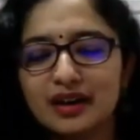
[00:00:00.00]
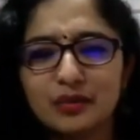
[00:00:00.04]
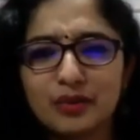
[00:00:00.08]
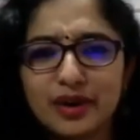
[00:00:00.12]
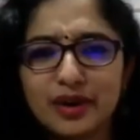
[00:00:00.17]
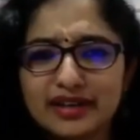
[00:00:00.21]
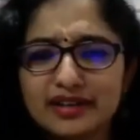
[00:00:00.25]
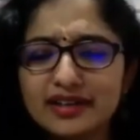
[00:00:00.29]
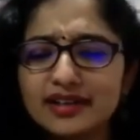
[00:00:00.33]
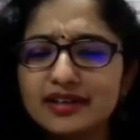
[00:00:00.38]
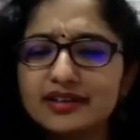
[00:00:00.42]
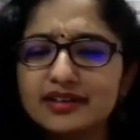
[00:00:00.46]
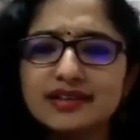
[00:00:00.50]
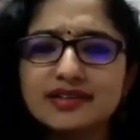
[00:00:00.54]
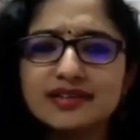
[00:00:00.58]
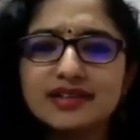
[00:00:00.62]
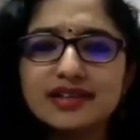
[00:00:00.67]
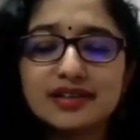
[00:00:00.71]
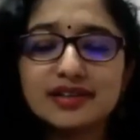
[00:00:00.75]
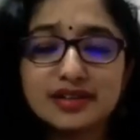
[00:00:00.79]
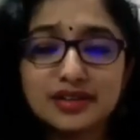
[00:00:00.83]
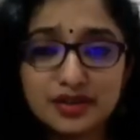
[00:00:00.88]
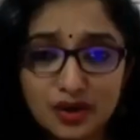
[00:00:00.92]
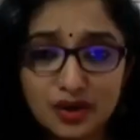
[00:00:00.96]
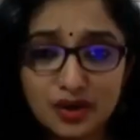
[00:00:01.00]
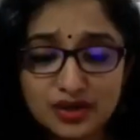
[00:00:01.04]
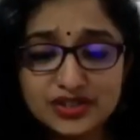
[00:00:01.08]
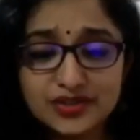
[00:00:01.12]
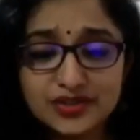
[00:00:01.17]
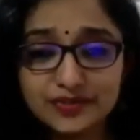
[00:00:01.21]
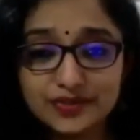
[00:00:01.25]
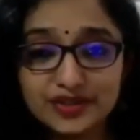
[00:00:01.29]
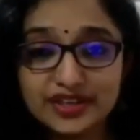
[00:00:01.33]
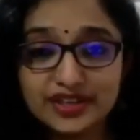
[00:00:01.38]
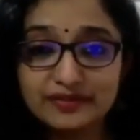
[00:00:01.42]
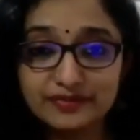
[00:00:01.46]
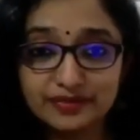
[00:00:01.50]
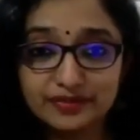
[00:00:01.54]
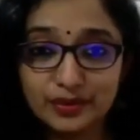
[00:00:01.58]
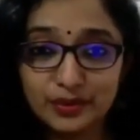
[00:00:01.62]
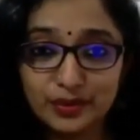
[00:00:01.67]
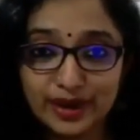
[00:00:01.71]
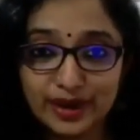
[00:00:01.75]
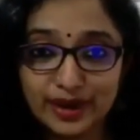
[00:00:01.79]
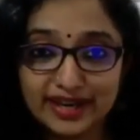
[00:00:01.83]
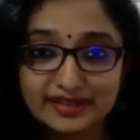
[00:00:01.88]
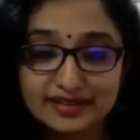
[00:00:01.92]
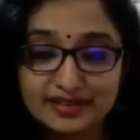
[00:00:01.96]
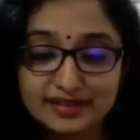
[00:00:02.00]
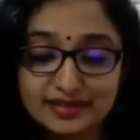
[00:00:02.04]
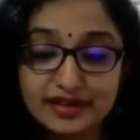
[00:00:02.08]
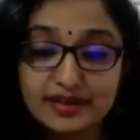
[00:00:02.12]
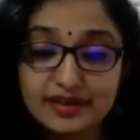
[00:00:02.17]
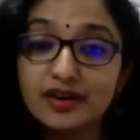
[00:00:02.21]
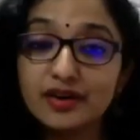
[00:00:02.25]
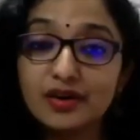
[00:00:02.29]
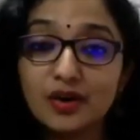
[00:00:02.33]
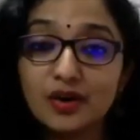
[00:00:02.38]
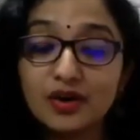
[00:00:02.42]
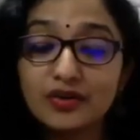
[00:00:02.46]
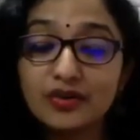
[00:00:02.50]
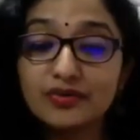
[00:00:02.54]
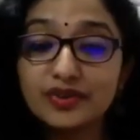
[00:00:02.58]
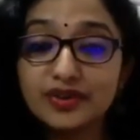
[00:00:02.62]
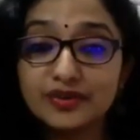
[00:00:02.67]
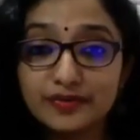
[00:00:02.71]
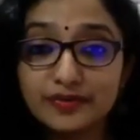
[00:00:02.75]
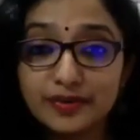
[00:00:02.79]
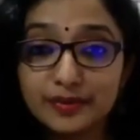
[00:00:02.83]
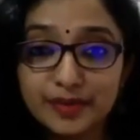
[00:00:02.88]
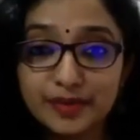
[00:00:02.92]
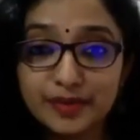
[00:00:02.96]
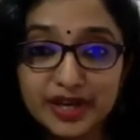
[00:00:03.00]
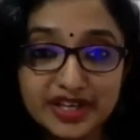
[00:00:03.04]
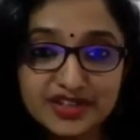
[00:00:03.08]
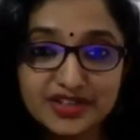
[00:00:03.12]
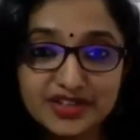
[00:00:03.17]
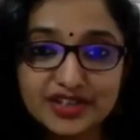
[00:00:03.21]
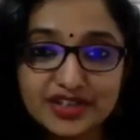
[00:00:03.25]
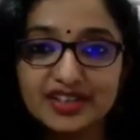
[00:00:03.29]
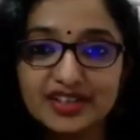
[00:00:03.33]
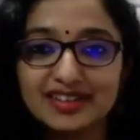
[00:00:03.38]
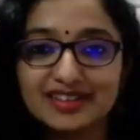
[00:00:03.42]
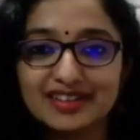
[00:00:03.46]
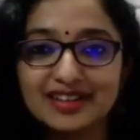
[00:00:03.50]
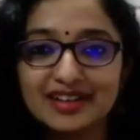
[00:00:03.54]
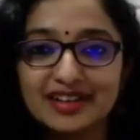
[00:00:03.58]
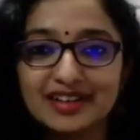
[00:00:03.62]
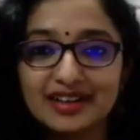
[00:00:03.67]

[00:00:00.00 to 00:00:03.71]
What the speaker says: when there is a lot of influence and a lot of information